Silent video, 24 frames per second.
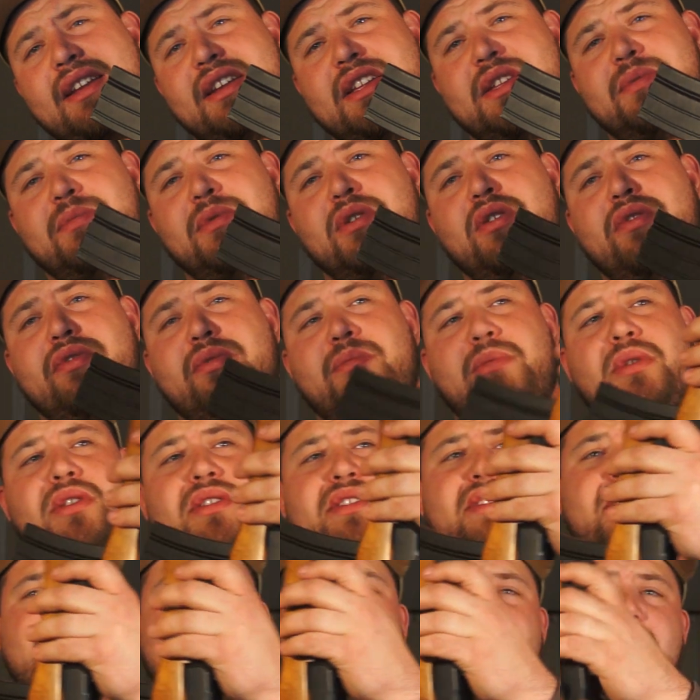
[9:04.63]
it's maneuverable,
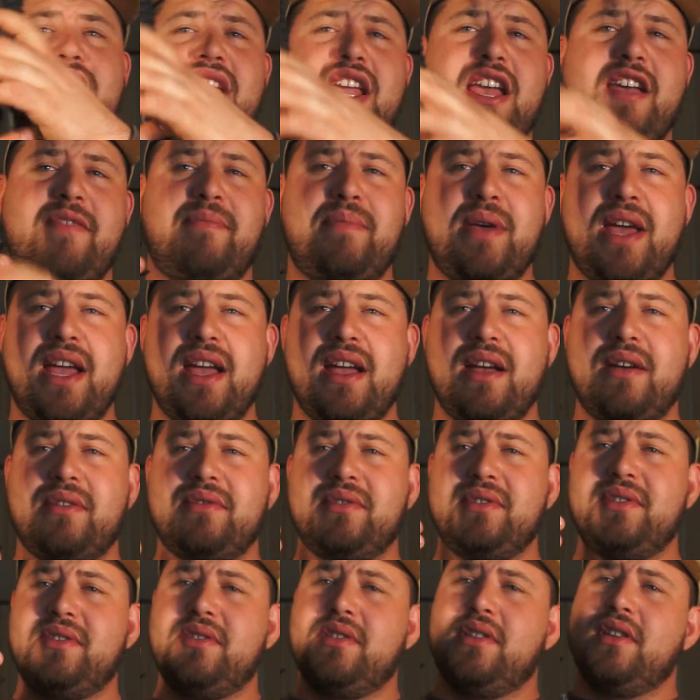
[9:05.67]
it's 6.5
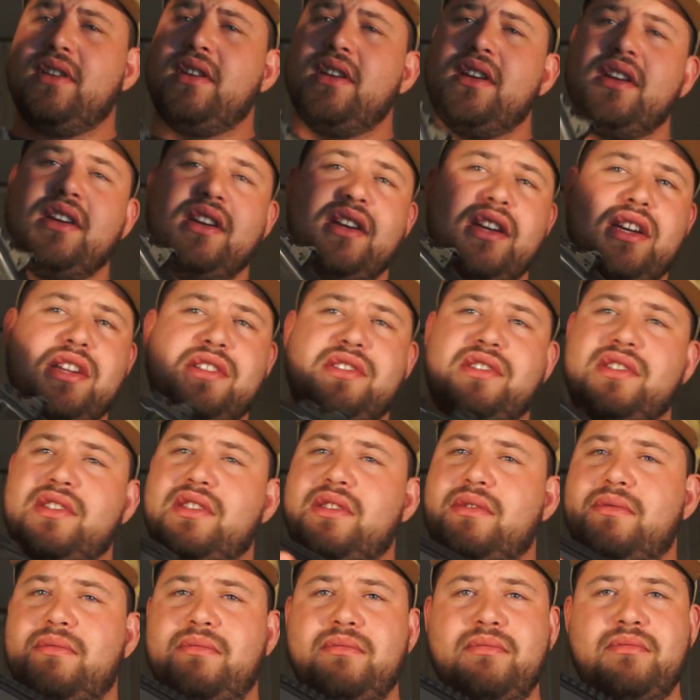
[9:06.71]
pounds. It's,
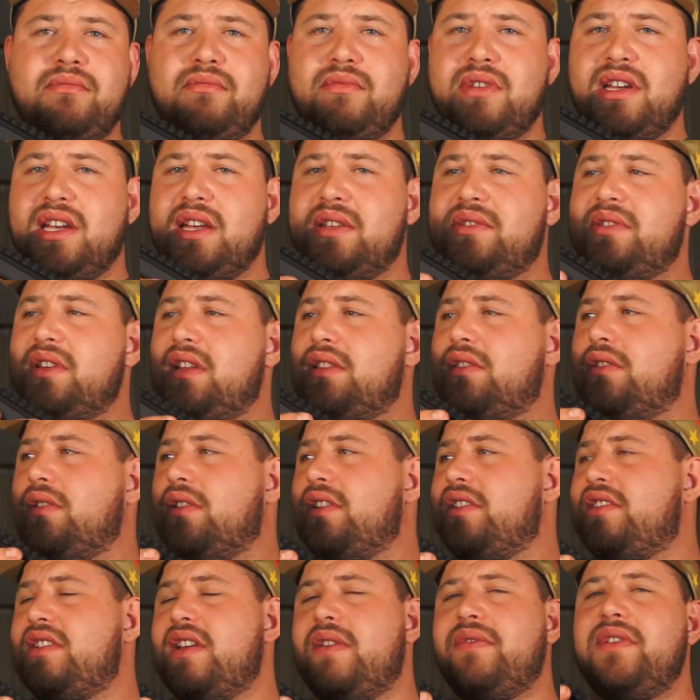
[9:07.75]
like I said,
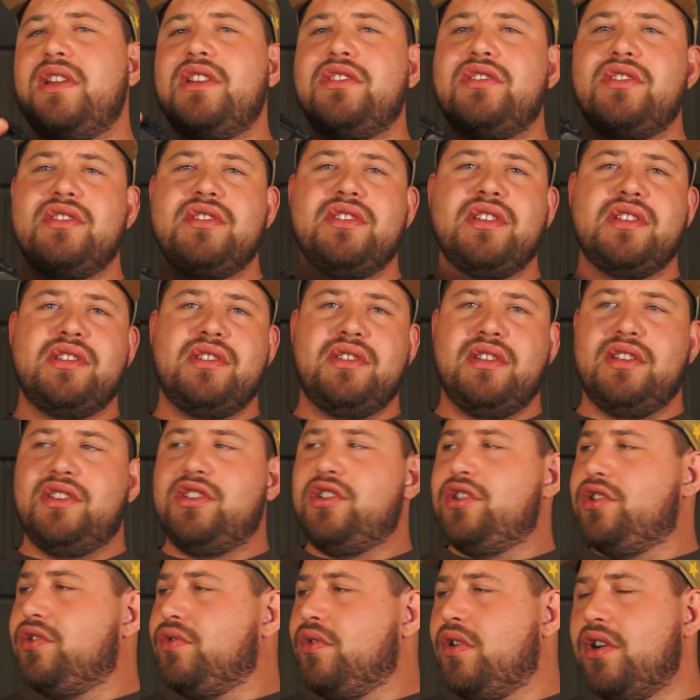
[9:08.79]
37 inches. It's
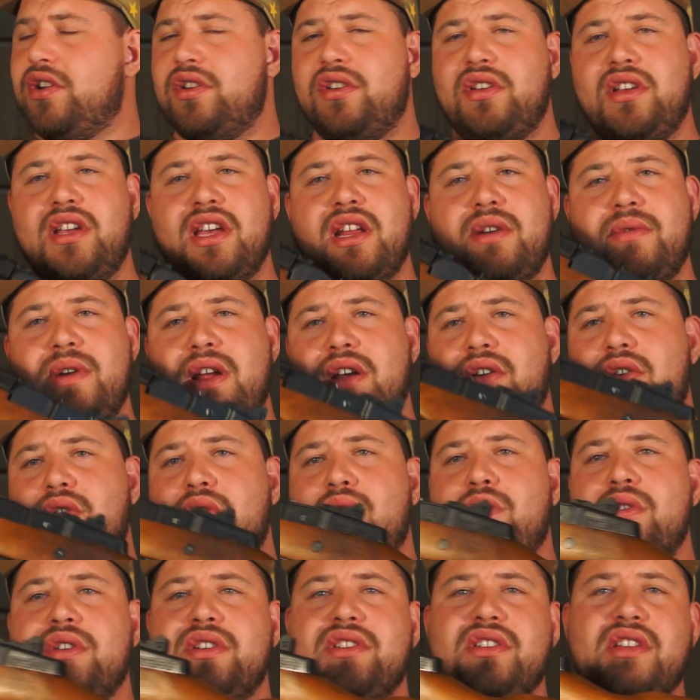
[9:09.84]
short, you can get around
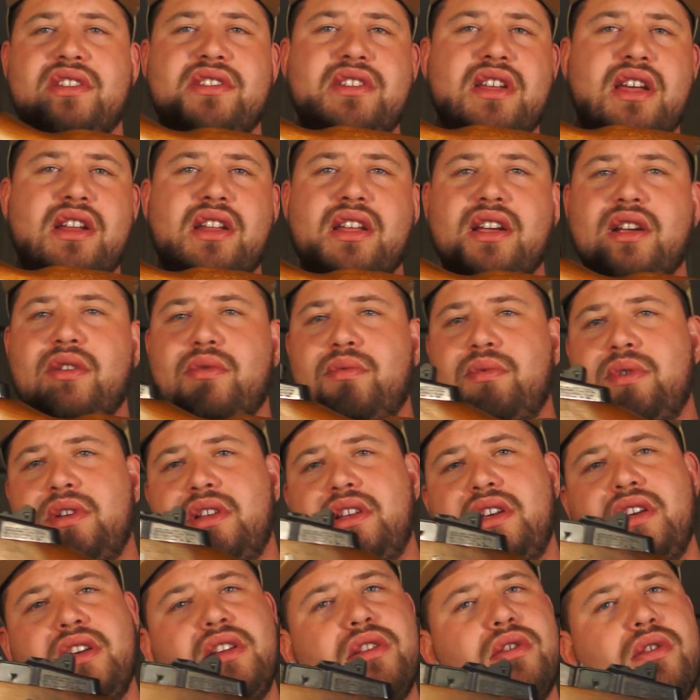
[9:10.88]
corners. It's not like a
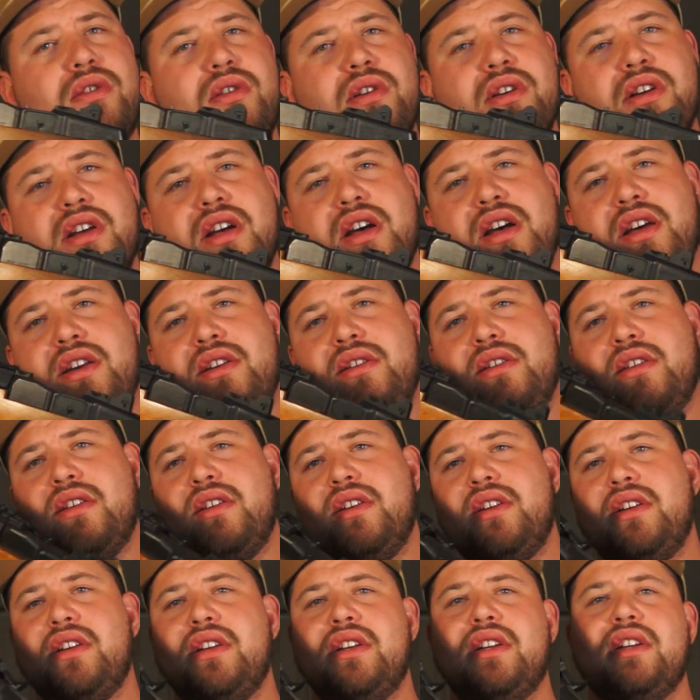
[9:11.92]
really long gun.
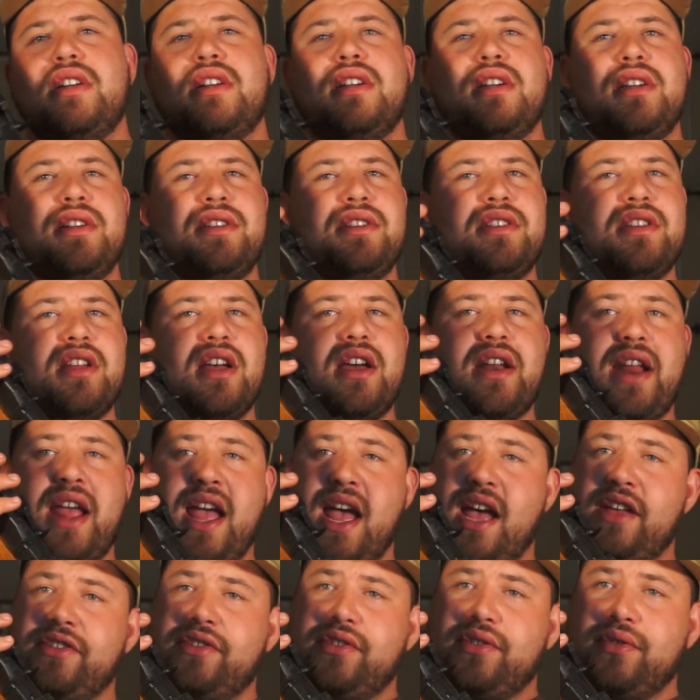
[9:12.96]
It's not
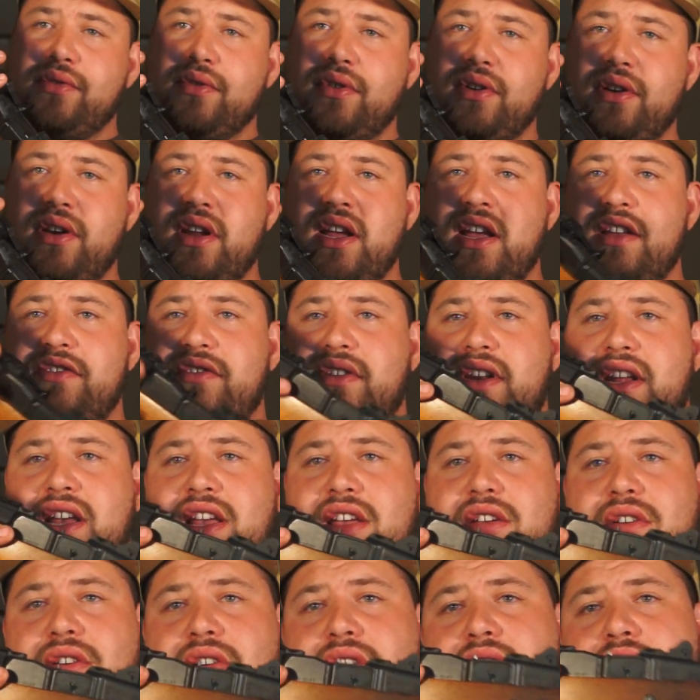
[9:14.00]
as short as an
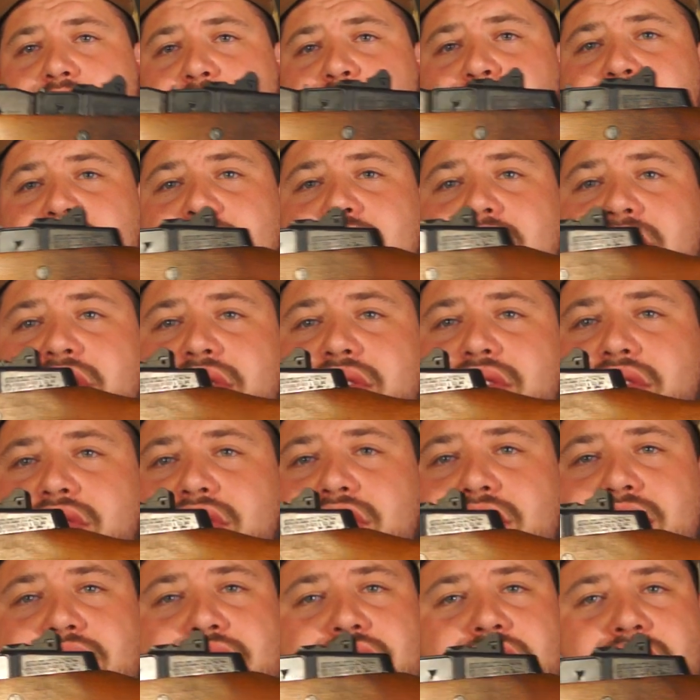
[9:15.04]
AR, but it is
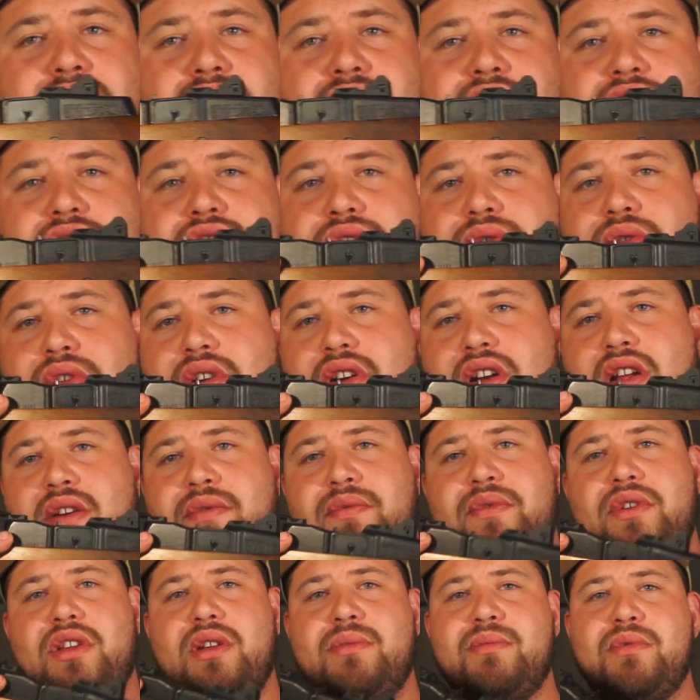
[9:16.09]
certainly short enough
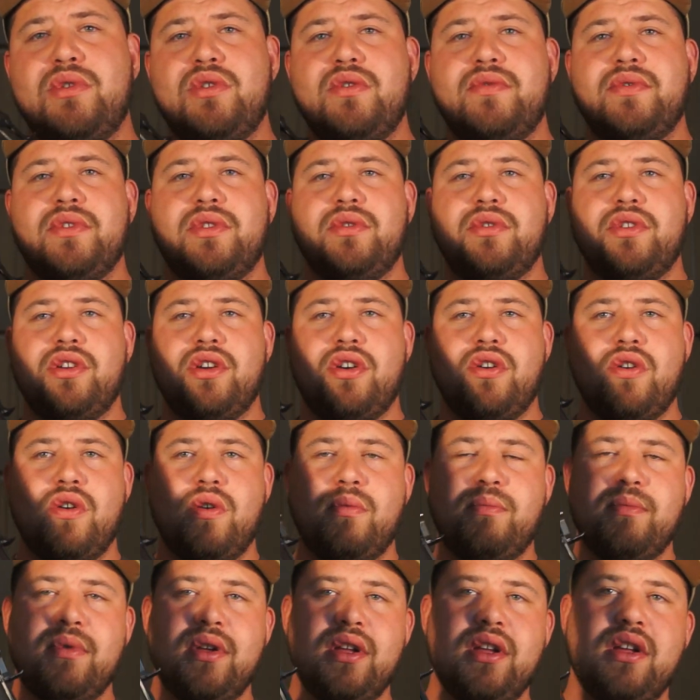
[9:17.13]
for you to maneuver through your
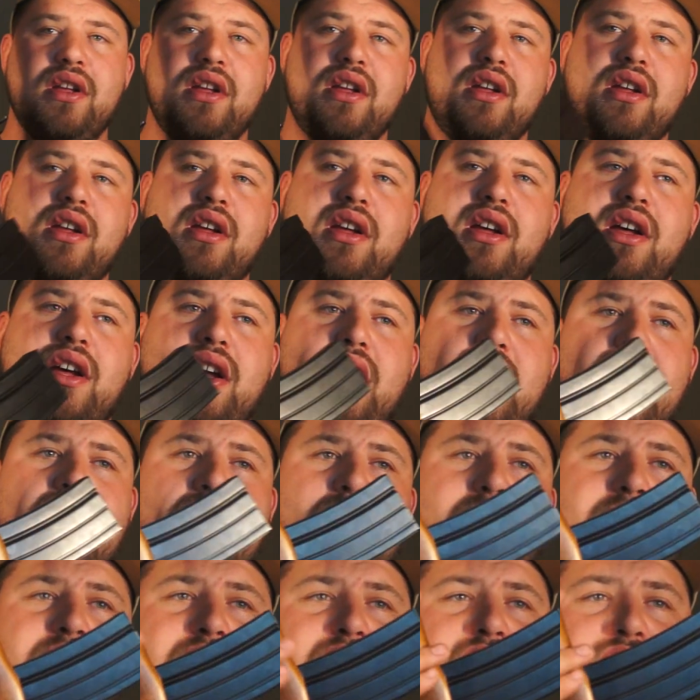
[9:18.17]
home
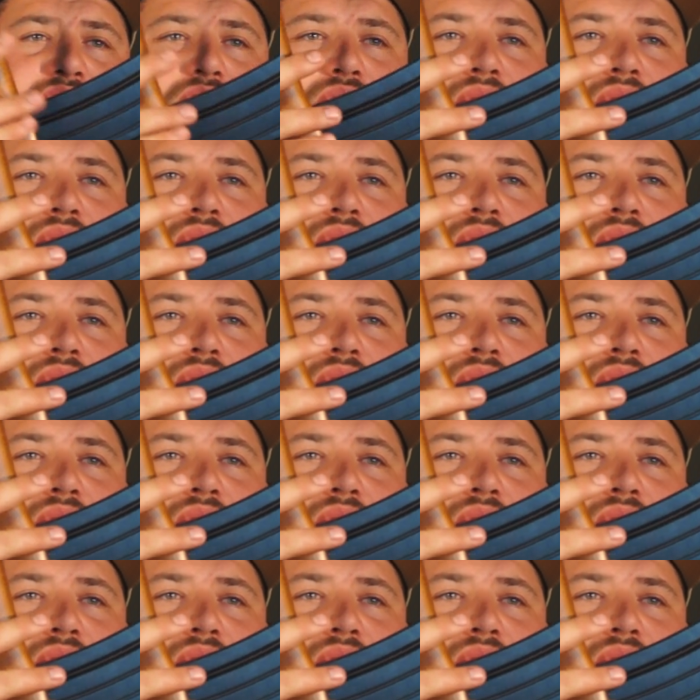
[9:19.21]
with this